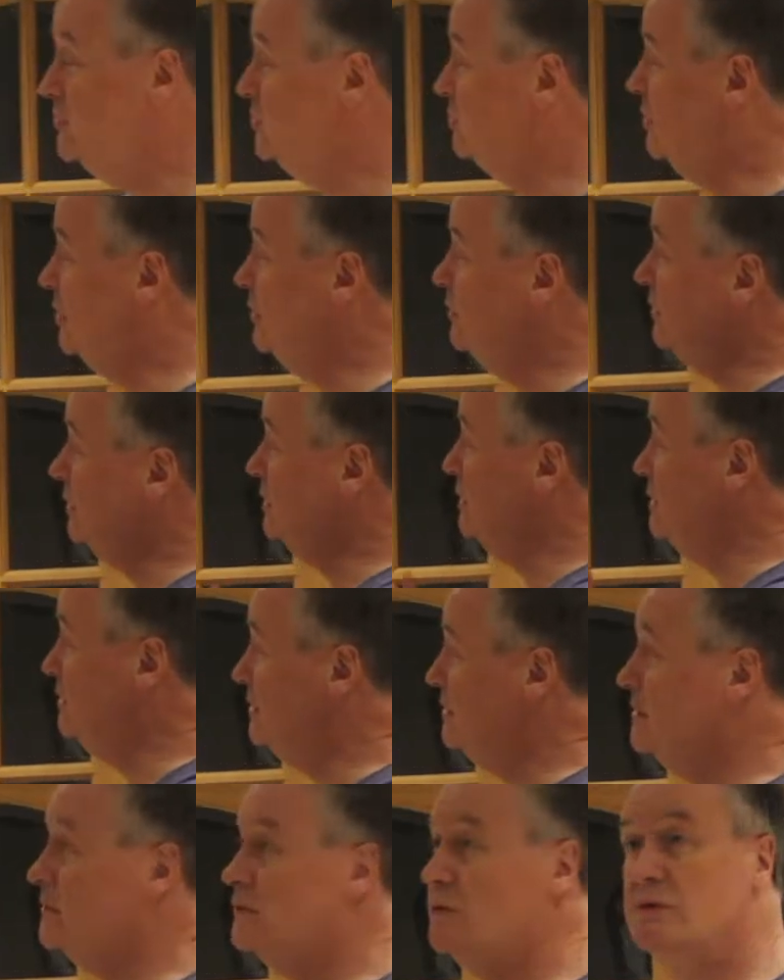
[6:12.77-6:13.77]
Don't want you to
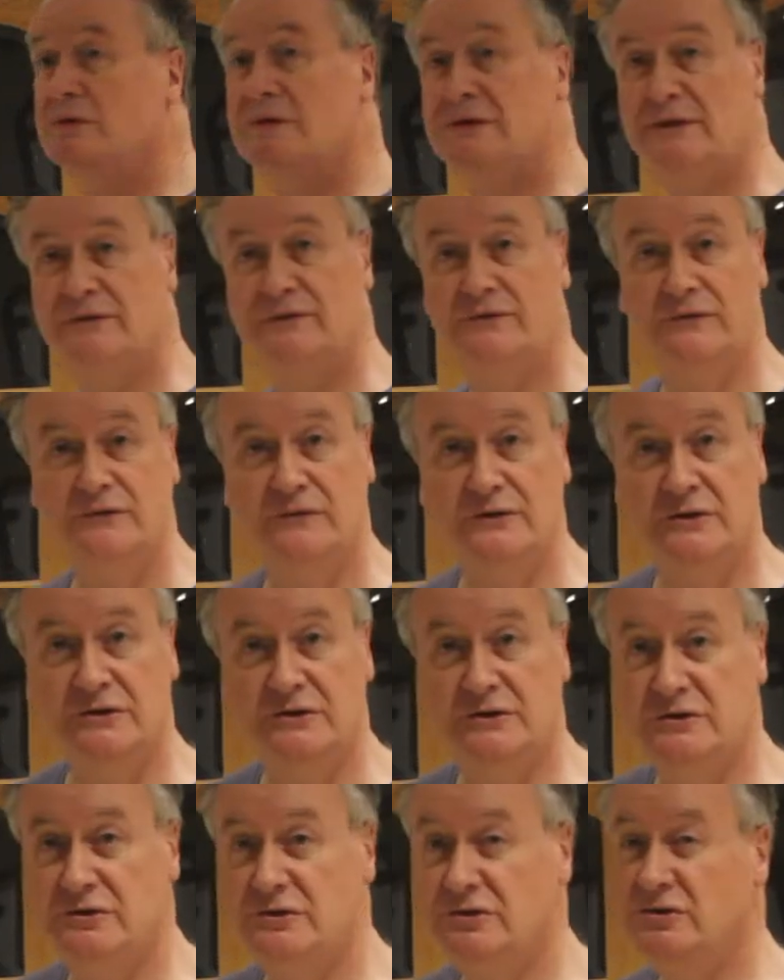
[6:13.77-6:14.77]
do all the different
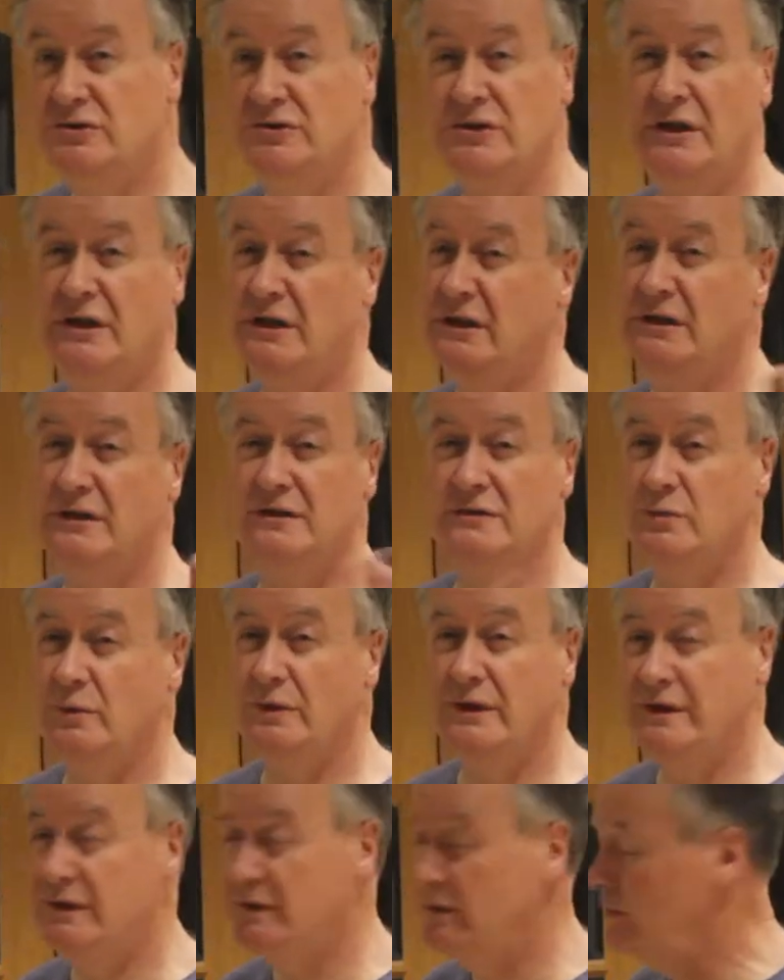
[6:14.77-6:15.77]
versions. No, that's
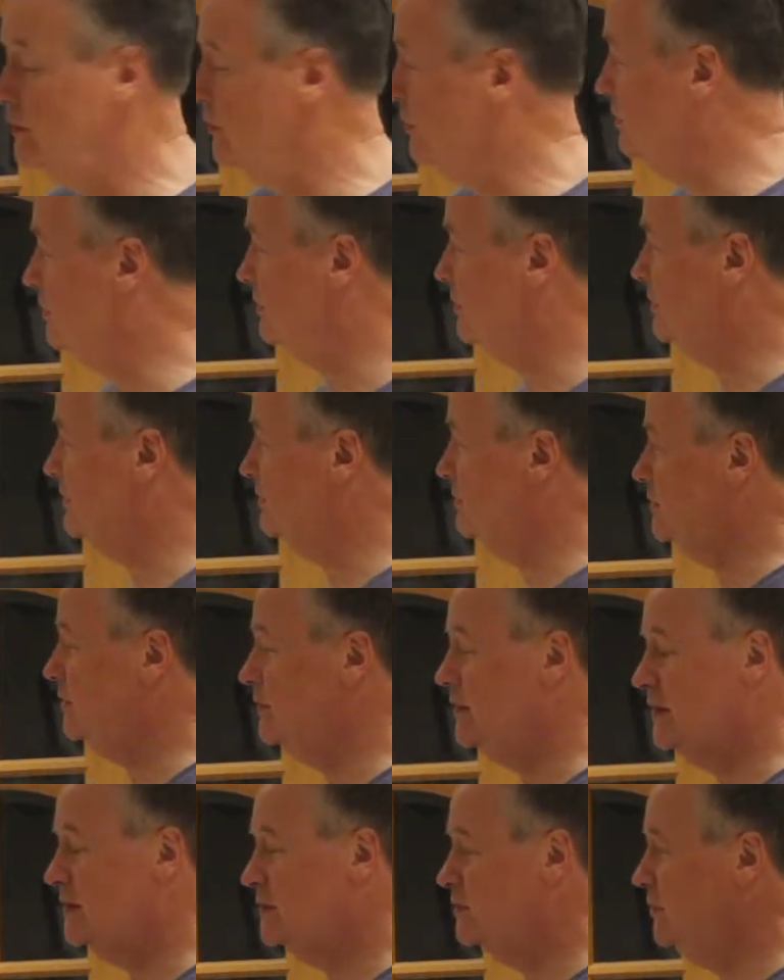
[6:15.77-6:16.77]
way too
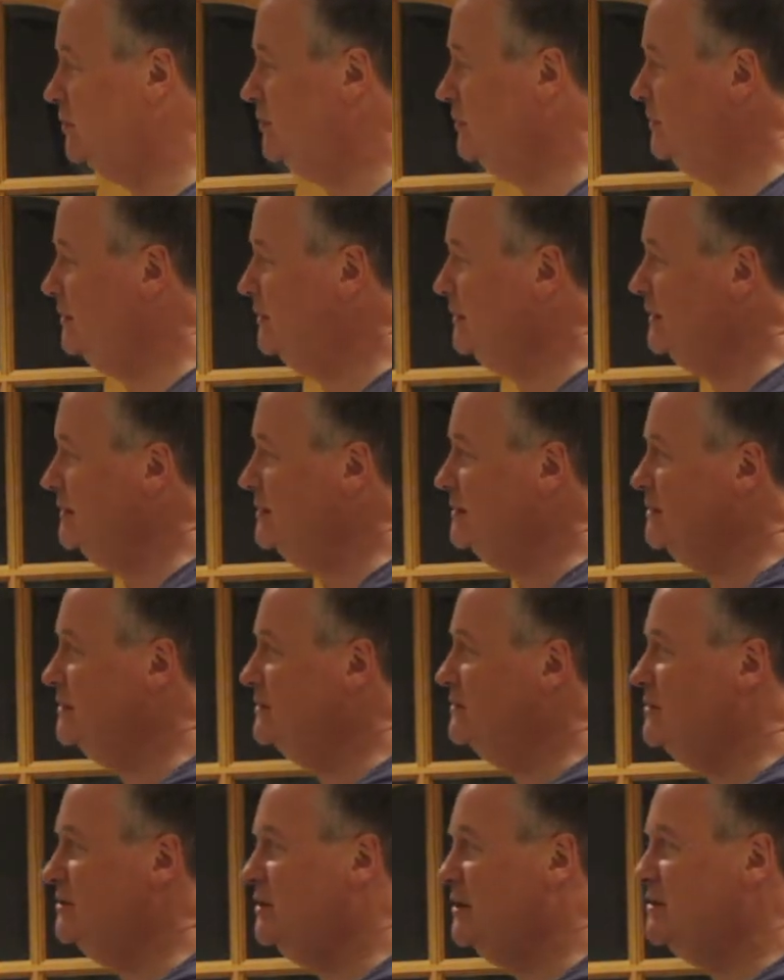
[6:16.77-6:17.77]
much more than you need to do.
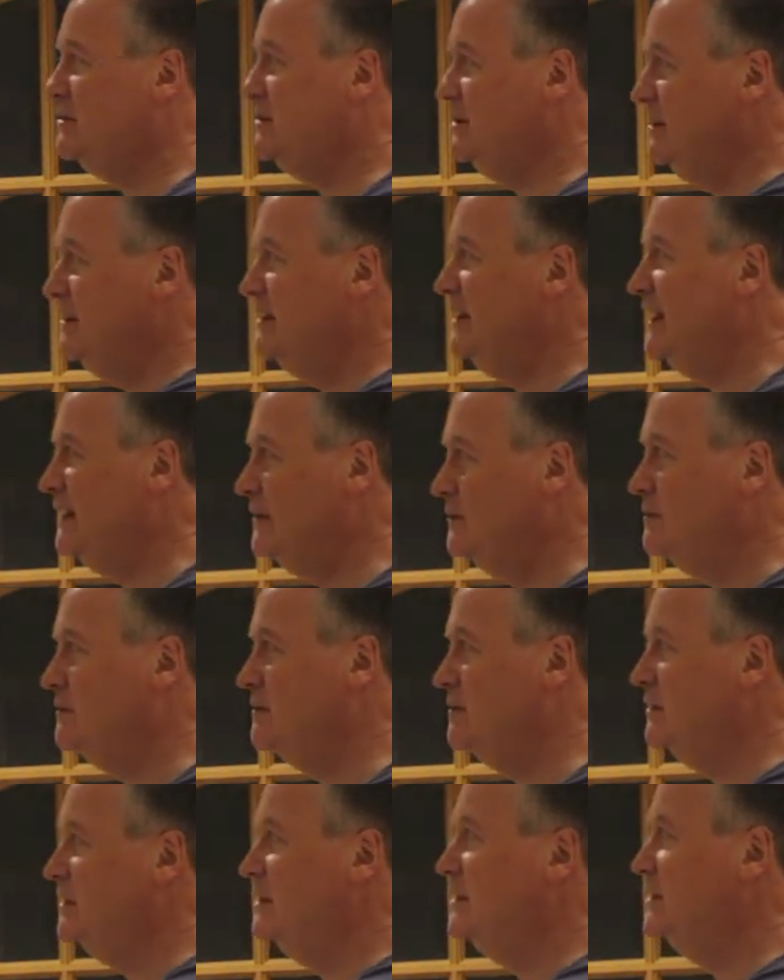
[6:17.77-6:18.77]
Just in that
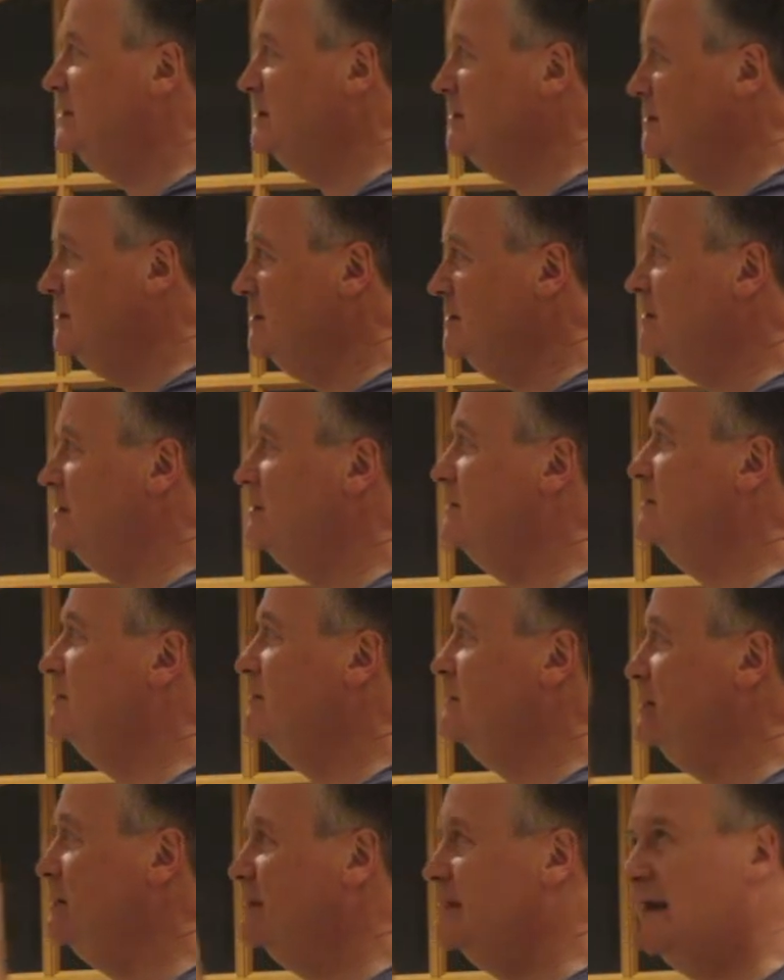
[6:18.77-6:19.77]
order, glycine to
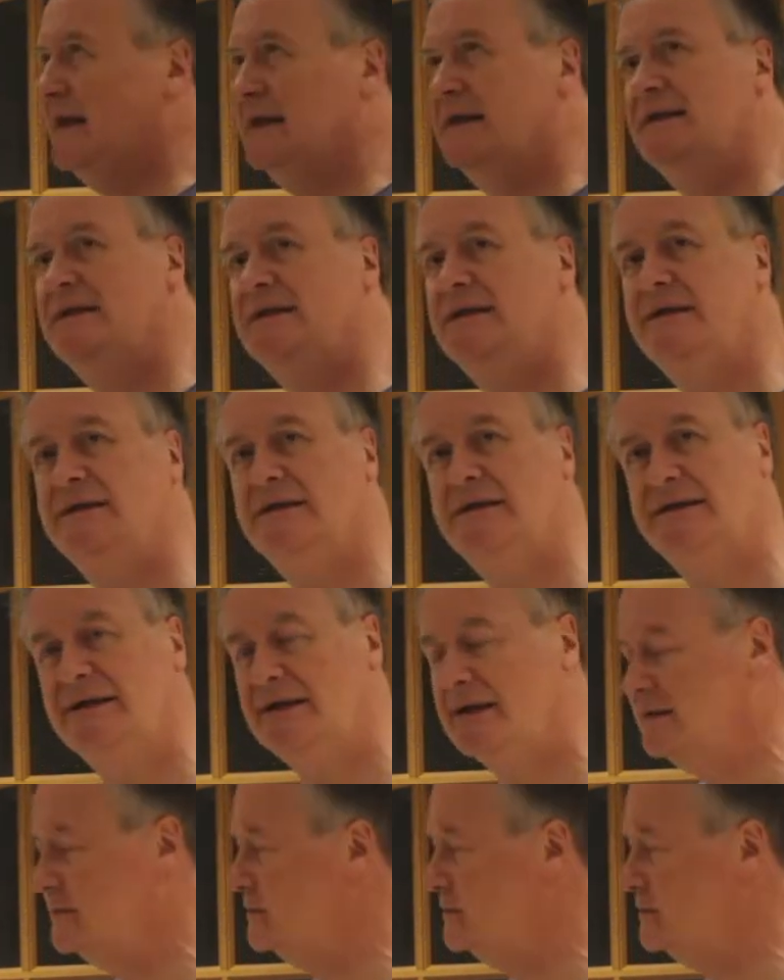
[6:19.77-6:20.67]
serine to alanine in that